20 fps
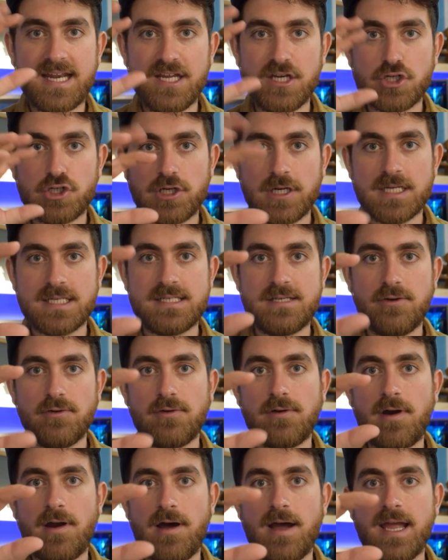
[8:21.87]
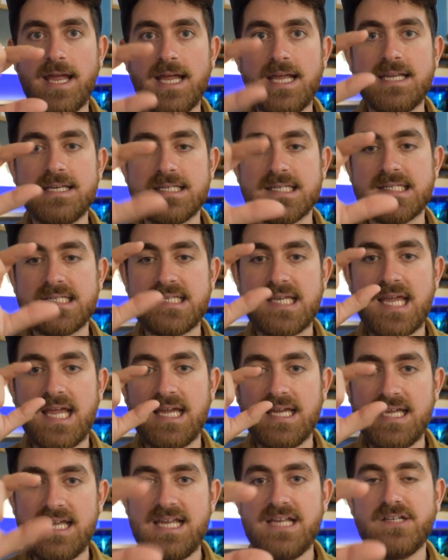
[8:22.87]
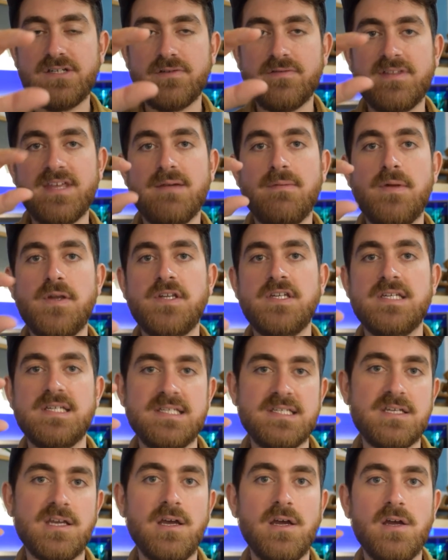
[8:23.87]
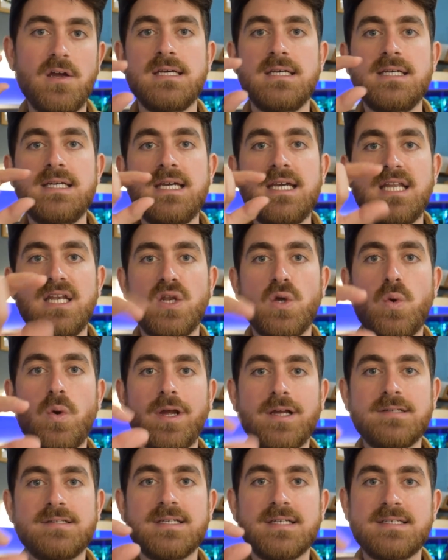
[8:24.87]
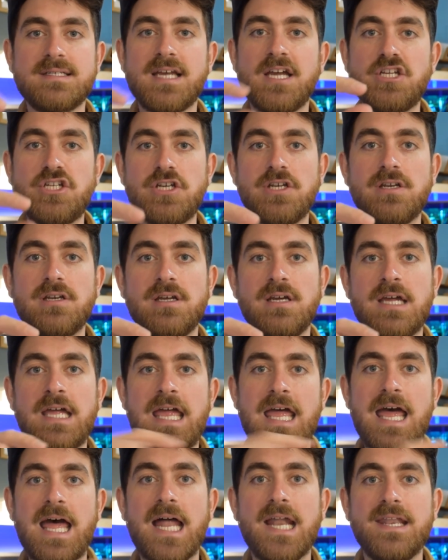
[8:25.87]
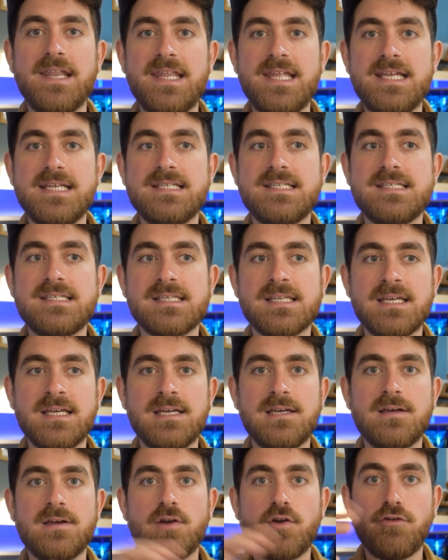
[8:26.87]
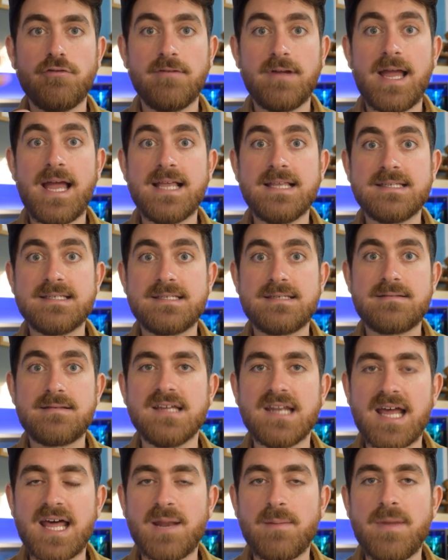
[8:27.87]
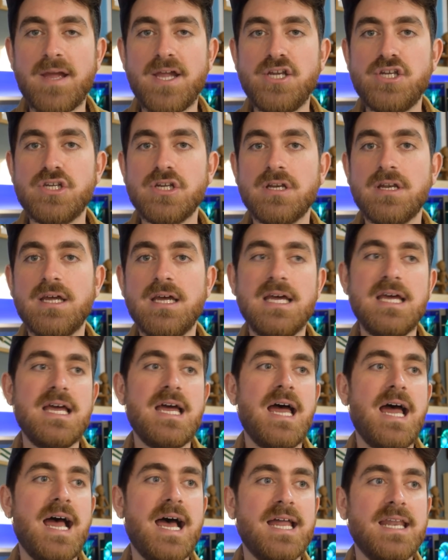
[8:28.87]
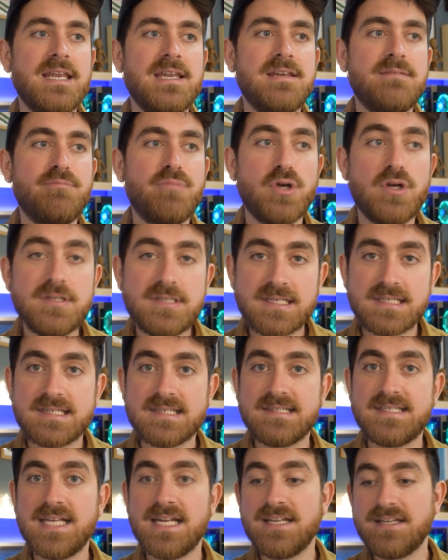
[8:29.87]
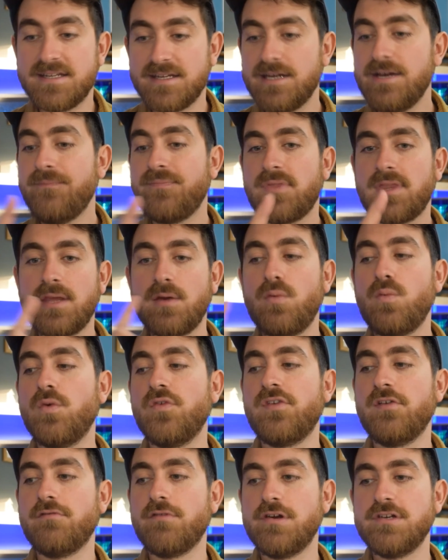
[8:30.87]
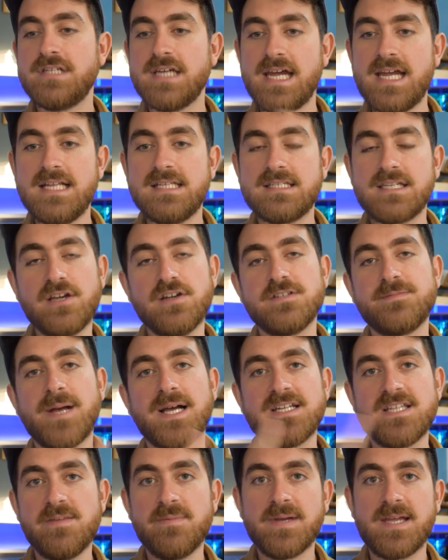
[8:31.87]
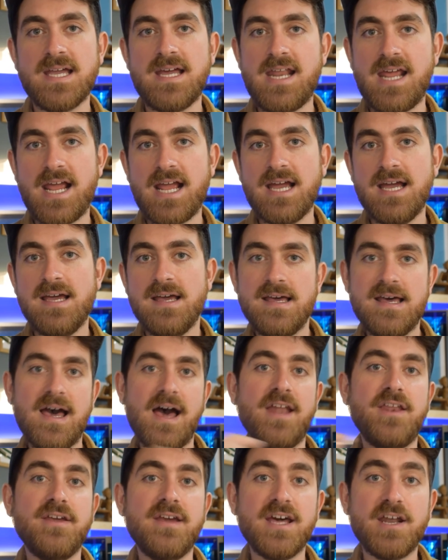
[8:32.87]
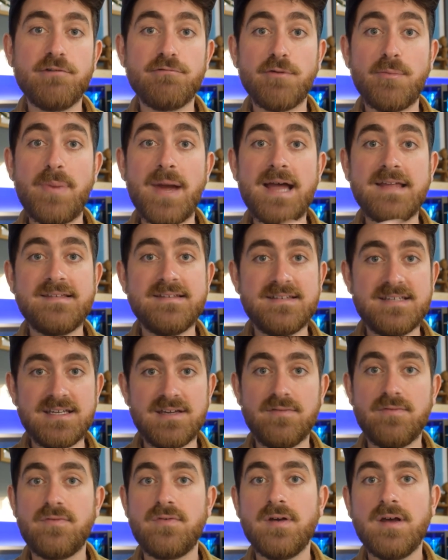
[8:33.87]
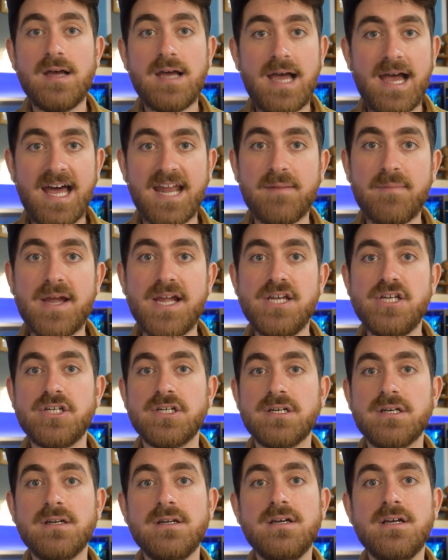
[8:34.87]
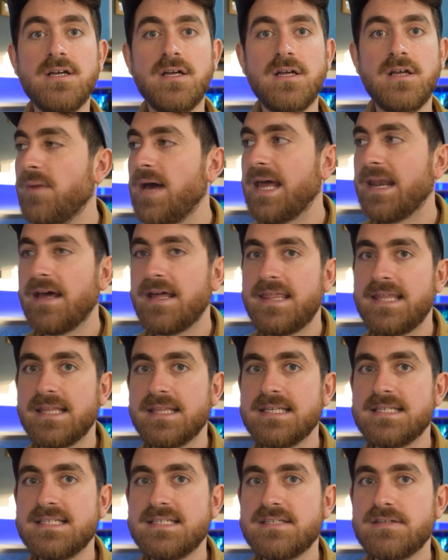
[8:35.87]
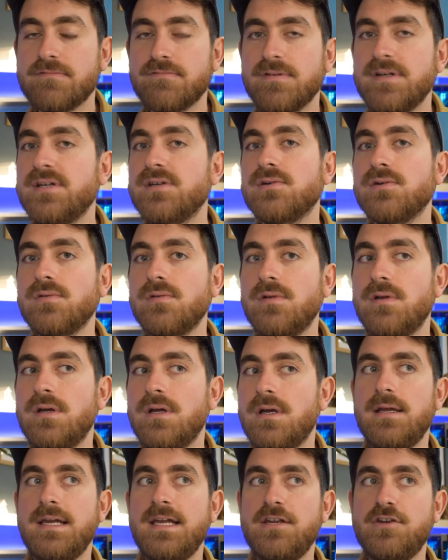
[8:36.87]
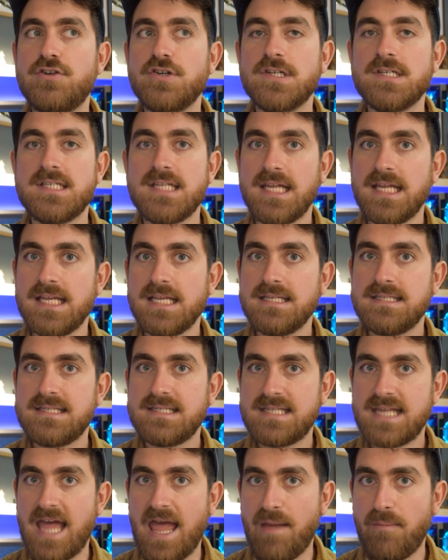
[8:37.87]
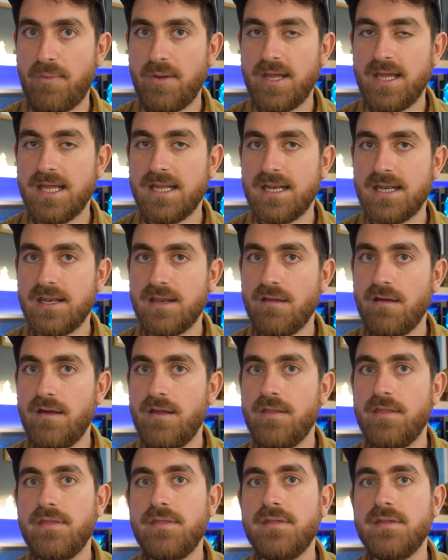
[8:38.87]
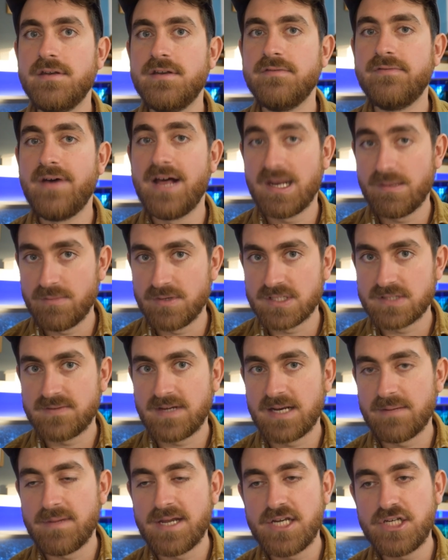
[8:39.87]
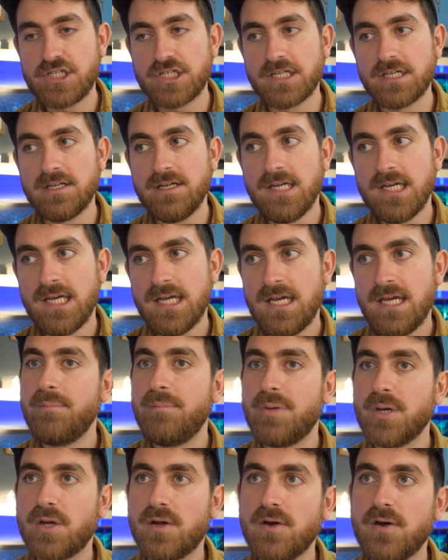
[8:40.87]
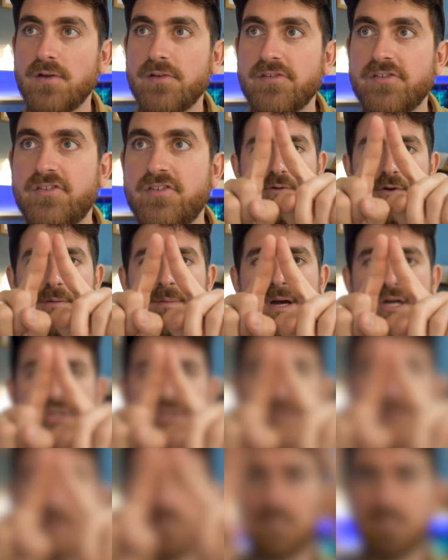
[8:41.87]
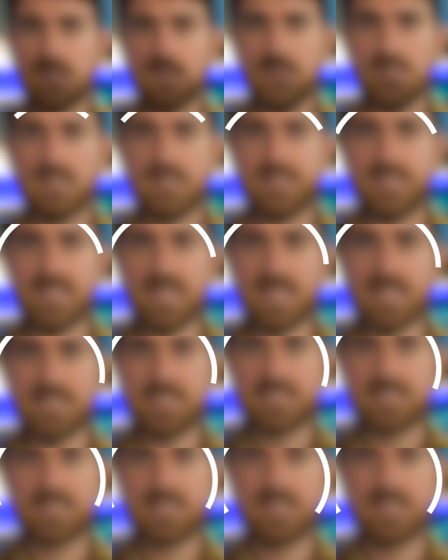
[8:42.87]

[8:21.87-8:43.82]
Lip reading: it tricks your eye into seeing each of the images in quick succession, and this creates an animation. And because it's a cylinder, once it rotates, it goes back to the beginning and you get a repetitive animation. And I think this is a real interesting step in the development of animation, because if you imagine a disc